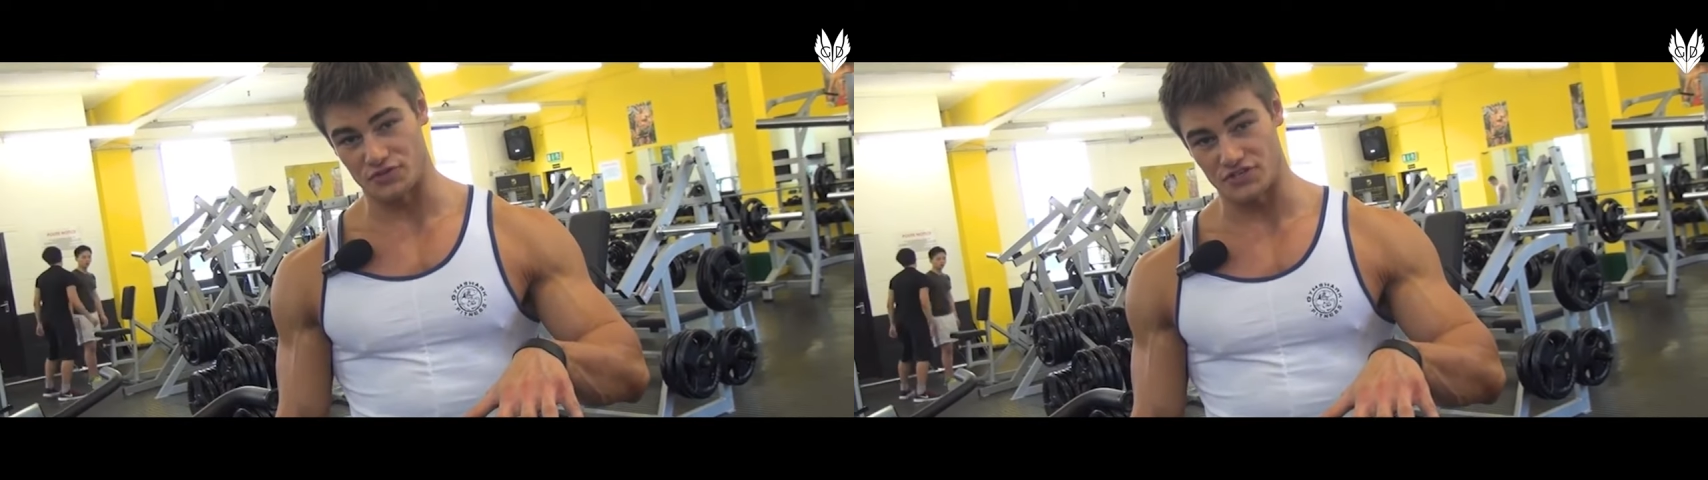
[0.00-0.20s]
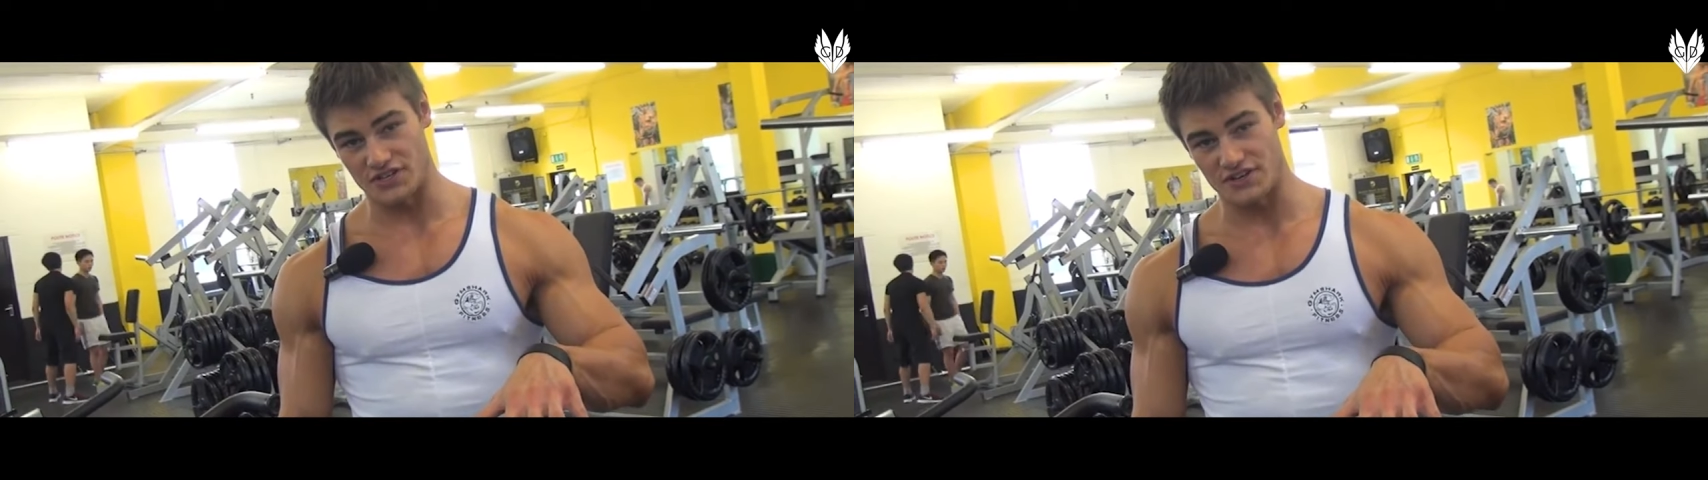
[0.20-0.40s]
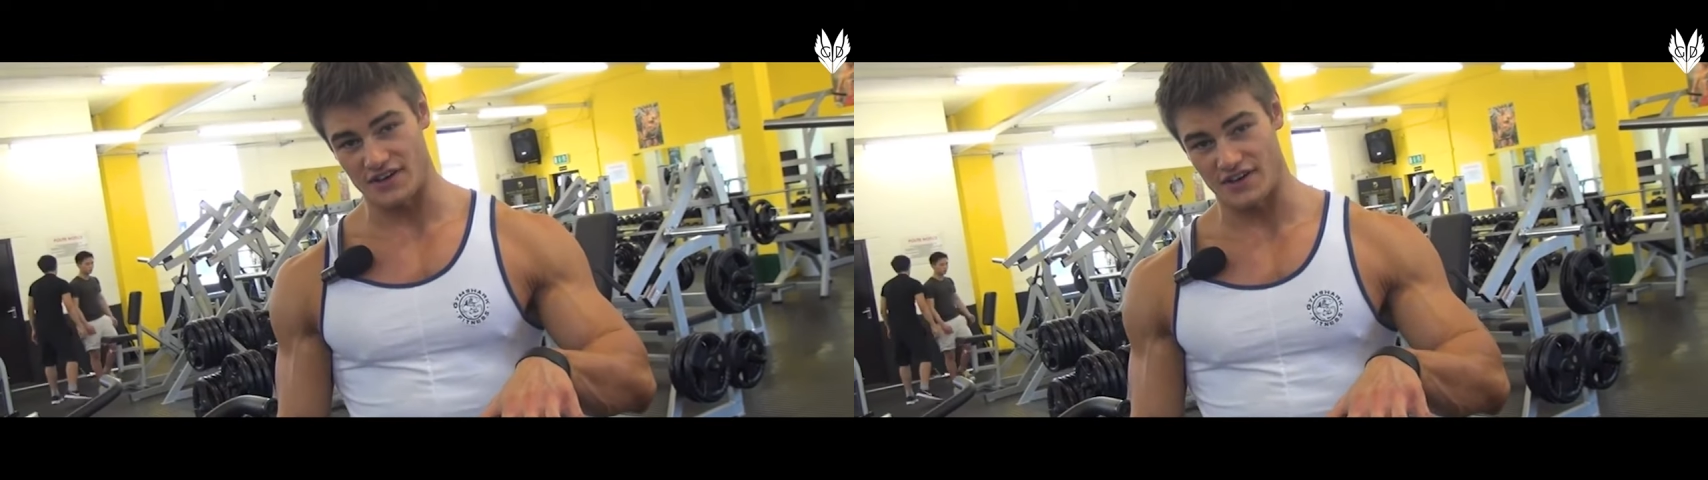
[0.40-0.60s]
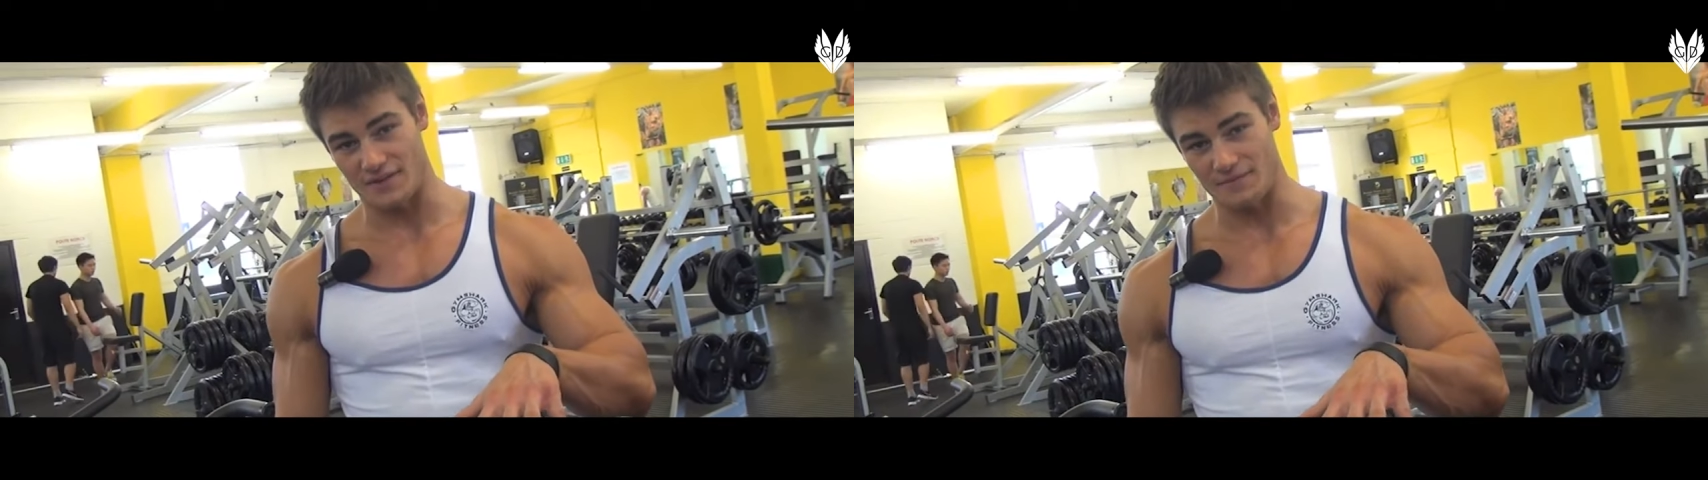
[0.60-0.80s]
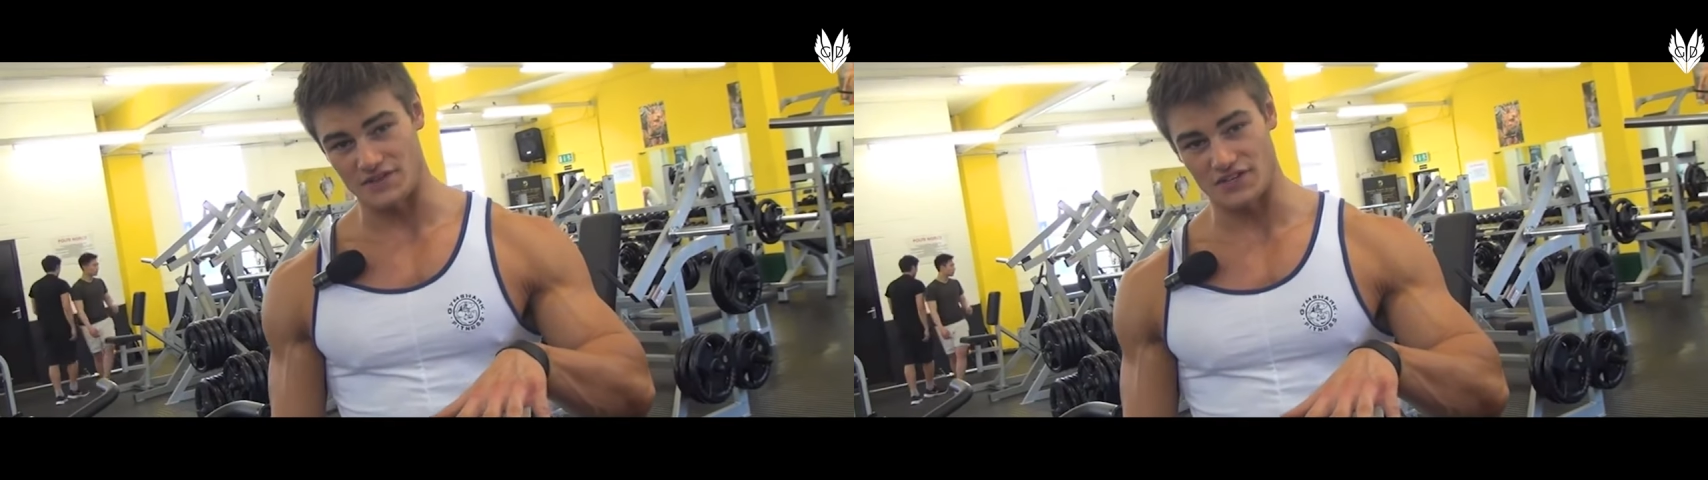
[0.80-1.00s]
routine,
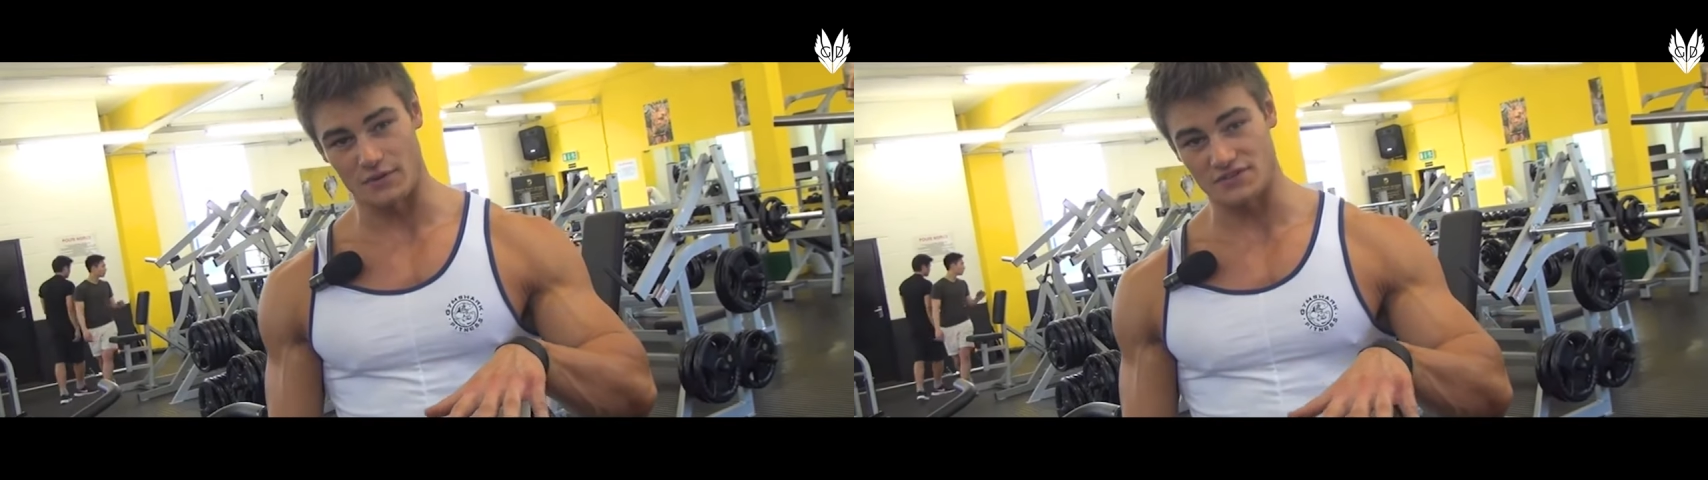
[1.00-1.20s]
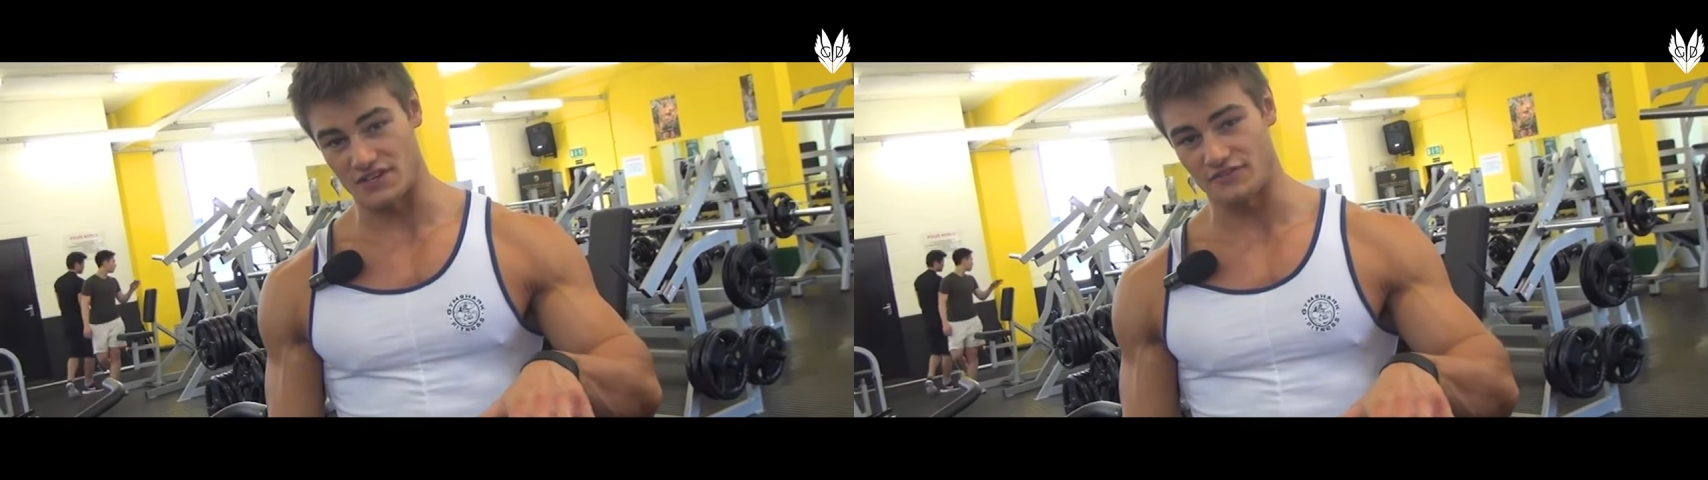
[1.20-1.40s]
it's always